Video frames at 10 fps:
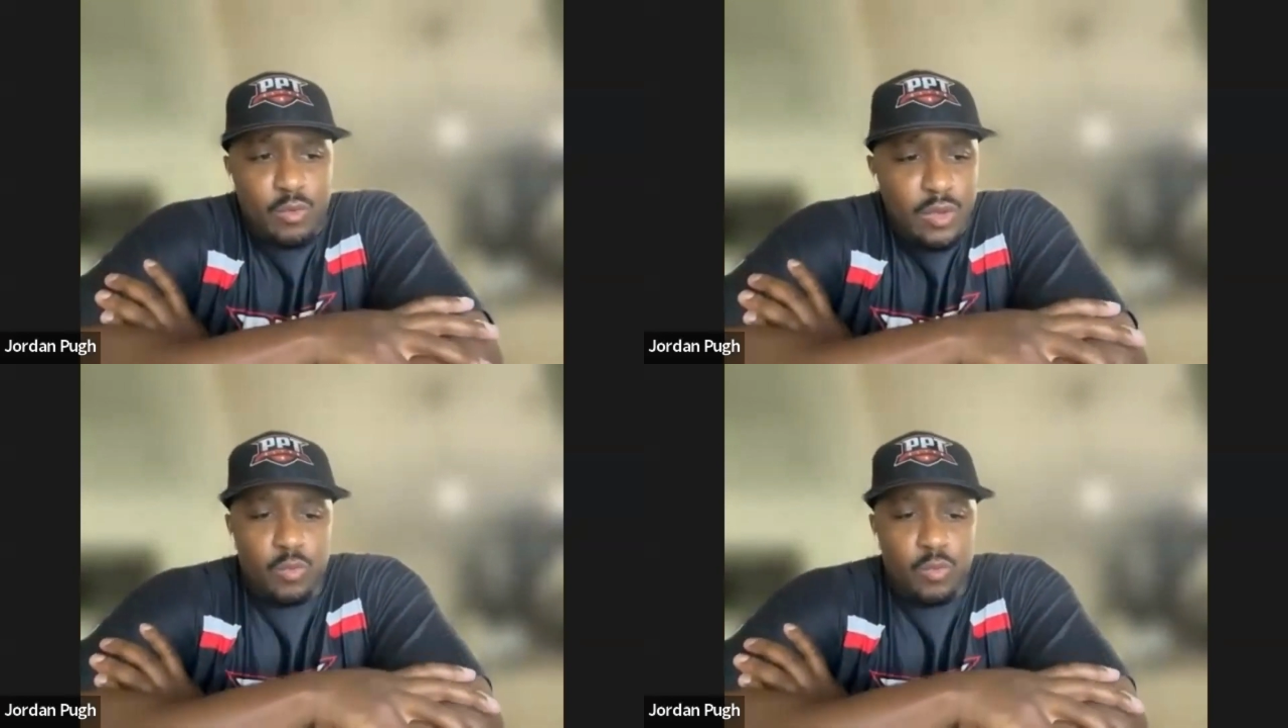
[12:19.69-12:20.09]

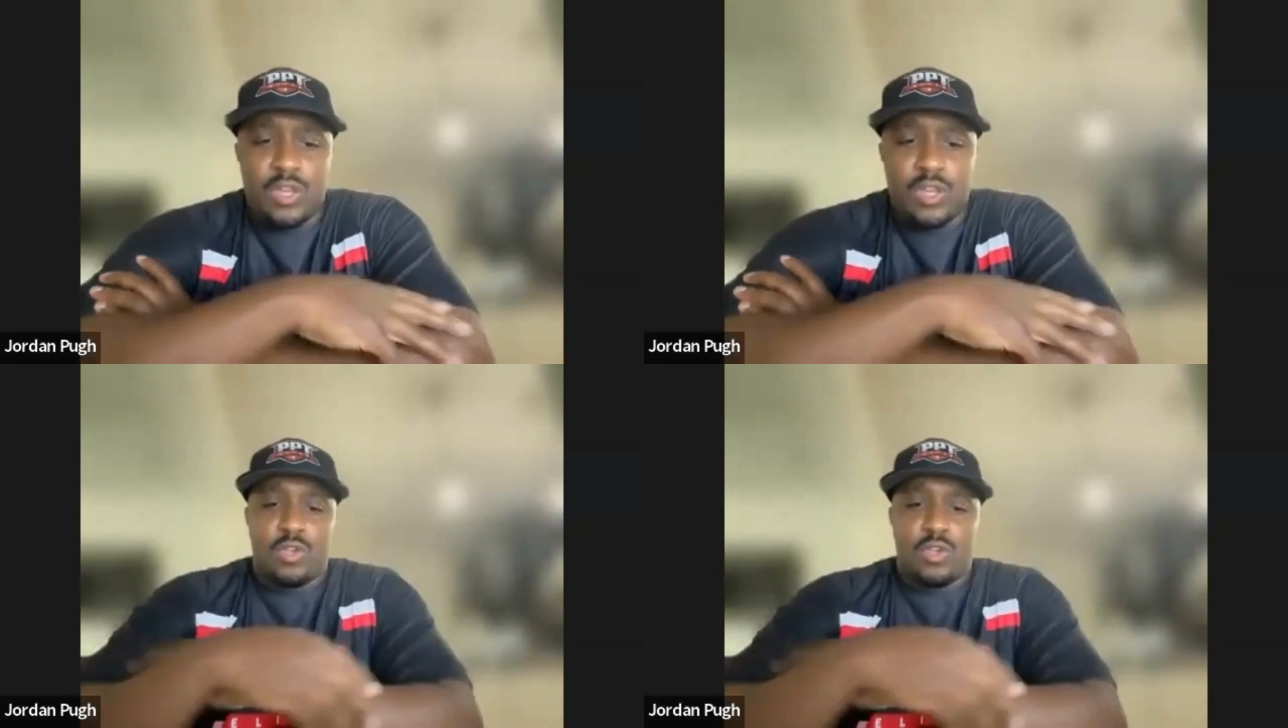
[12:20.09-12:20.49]

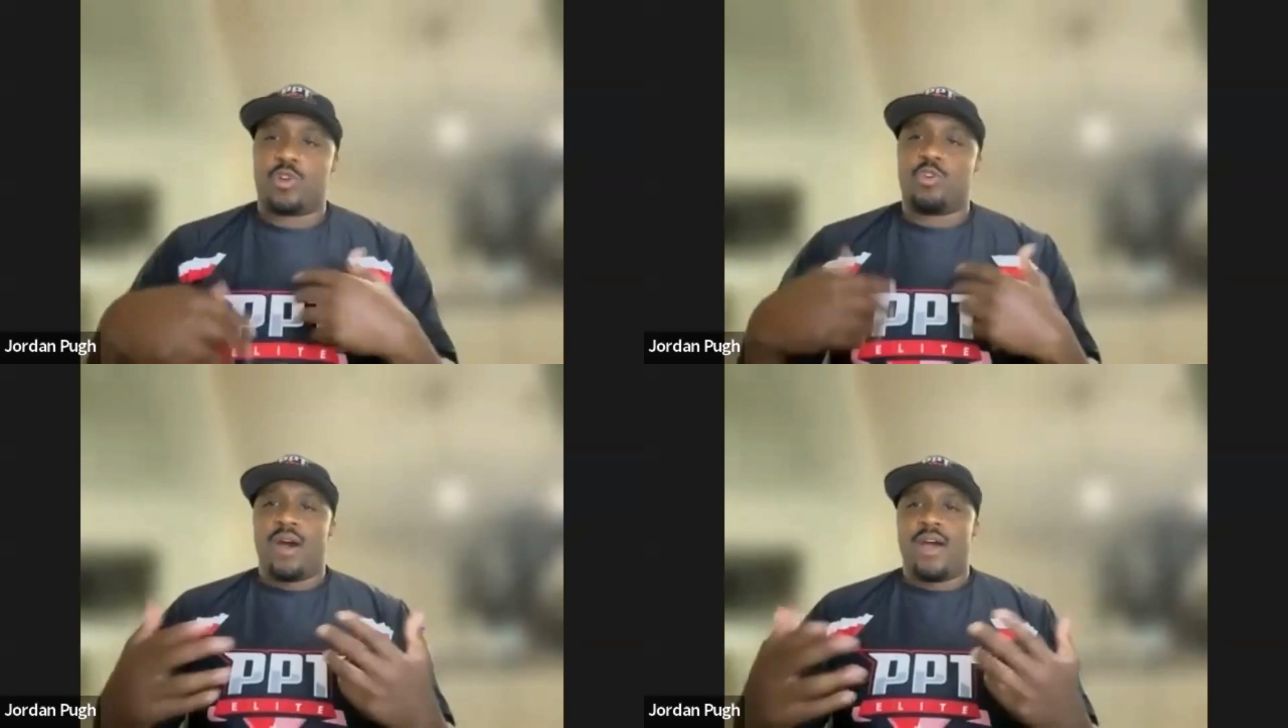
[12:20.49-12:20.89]
What is
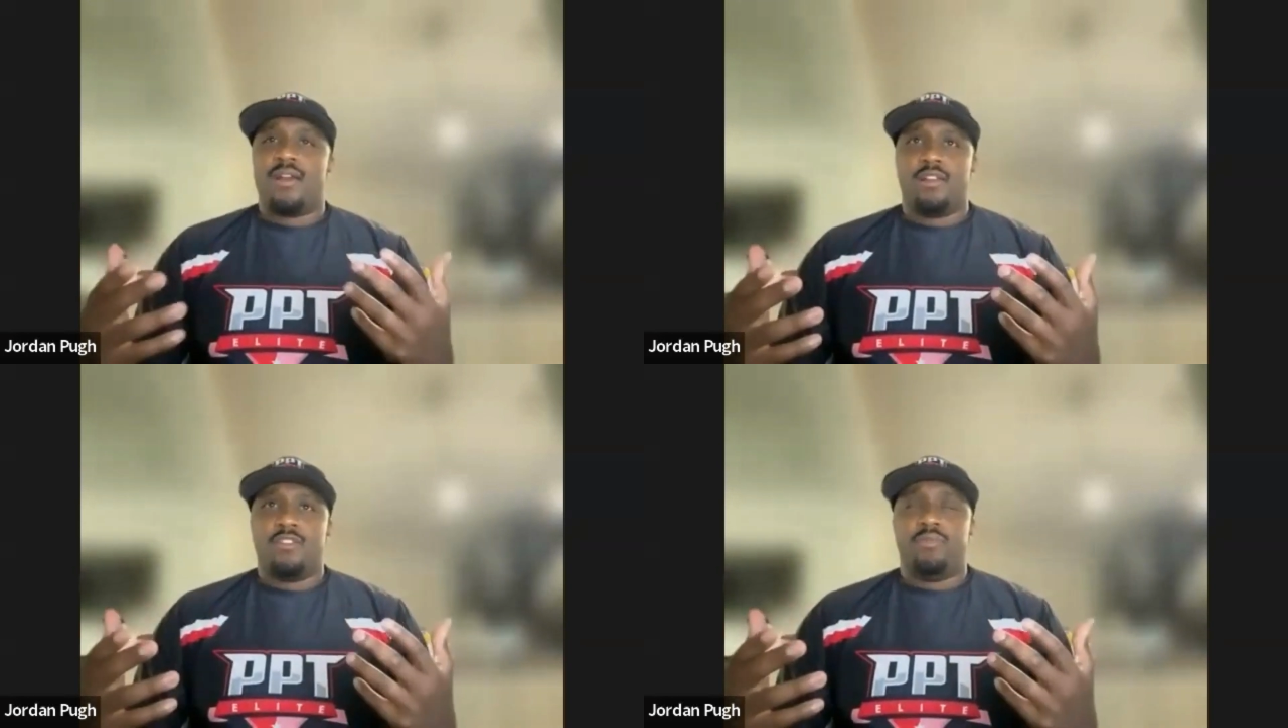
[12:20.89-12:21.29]

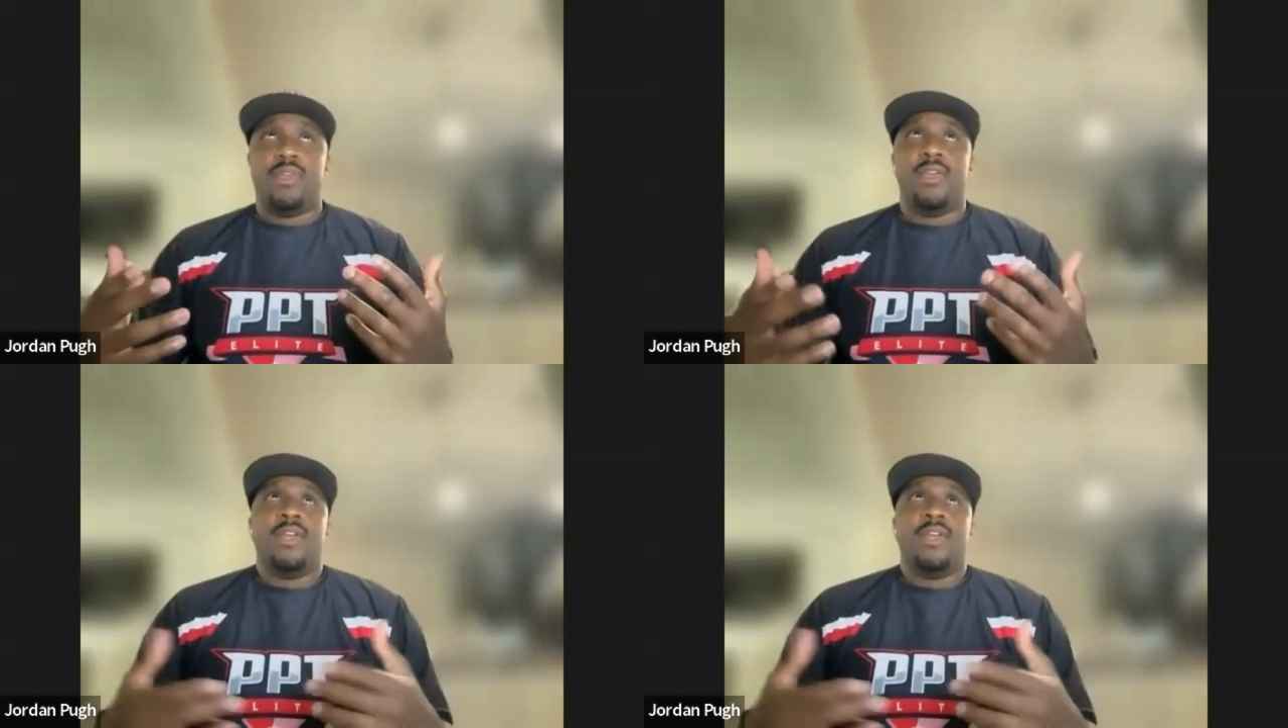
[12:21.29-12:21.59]
required of me